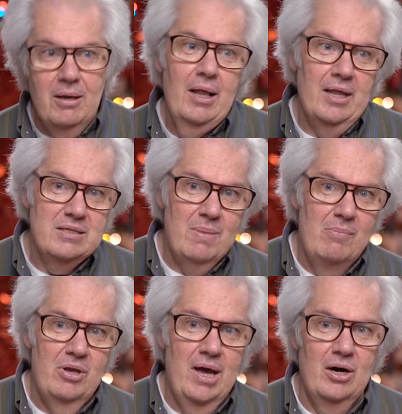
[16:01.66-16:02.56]
unless
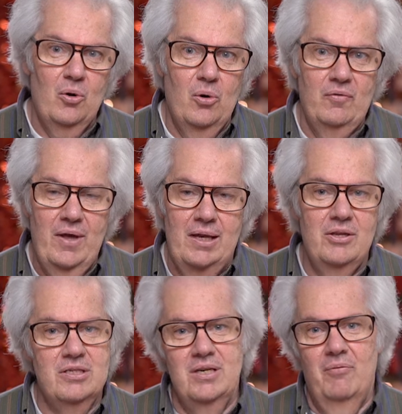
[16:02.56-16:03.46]
maybe you got a Corvette
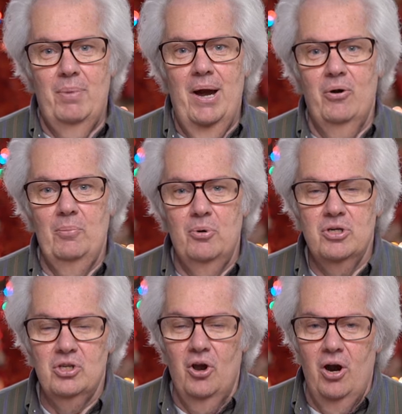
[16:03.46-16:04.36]
and there's enough power to
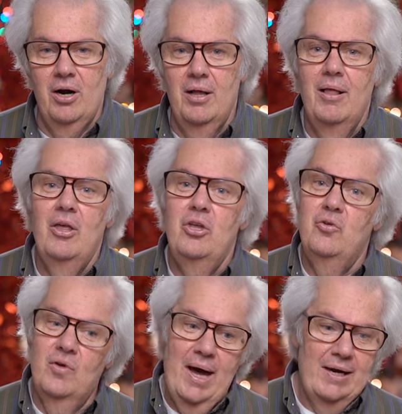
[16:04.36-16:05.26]
push the car.
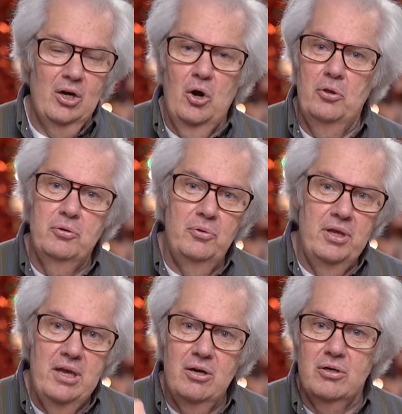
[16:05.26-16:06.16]
You've got to go through
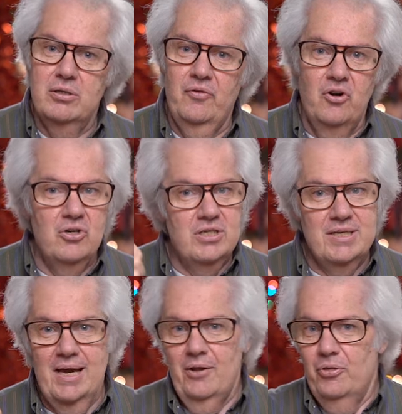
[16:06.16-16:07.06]
the gears, first,
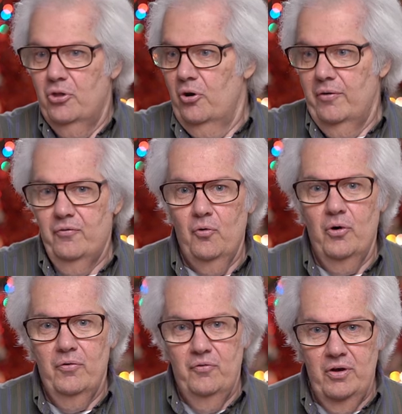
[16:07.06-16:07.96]
second, third,
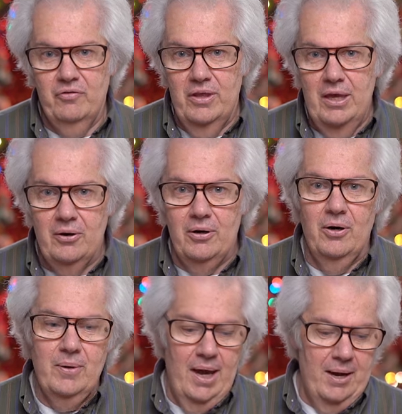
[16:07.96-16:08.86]
fourth, fifth gear,
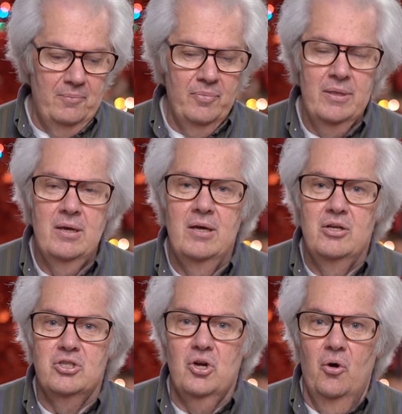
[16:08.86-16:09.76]
okay?
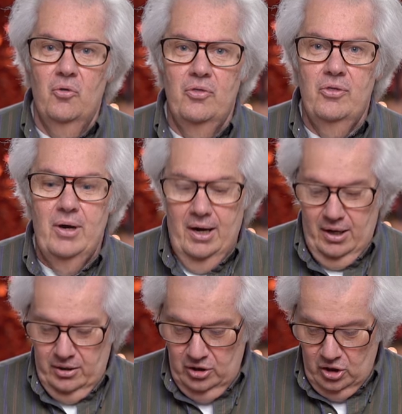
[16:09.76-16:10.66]
So,
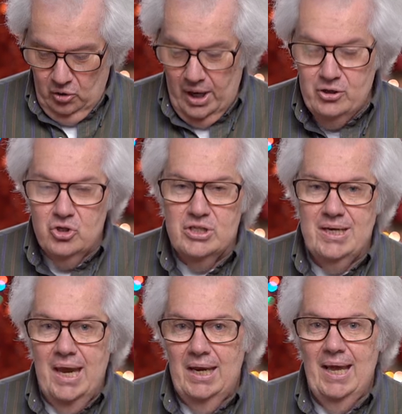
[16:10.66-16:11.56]
uh, you know,
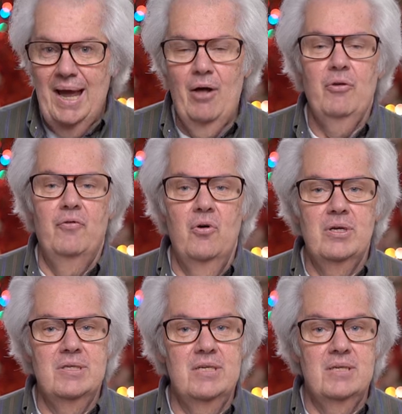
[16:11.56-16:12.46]
understanding how the
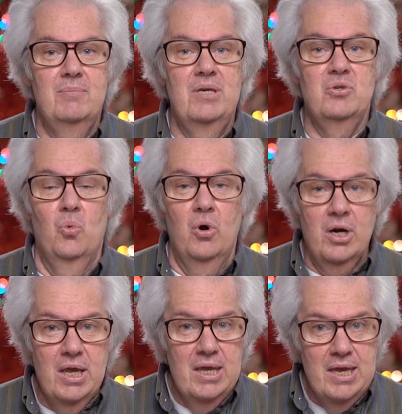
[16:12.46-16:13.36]
focus system is
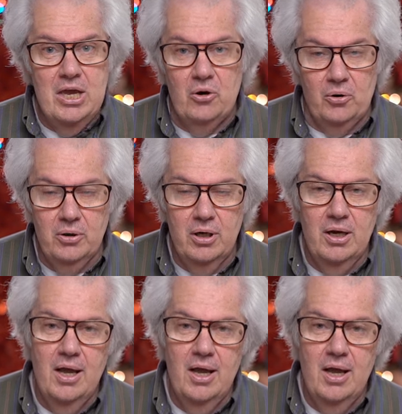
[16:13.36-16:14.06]
working here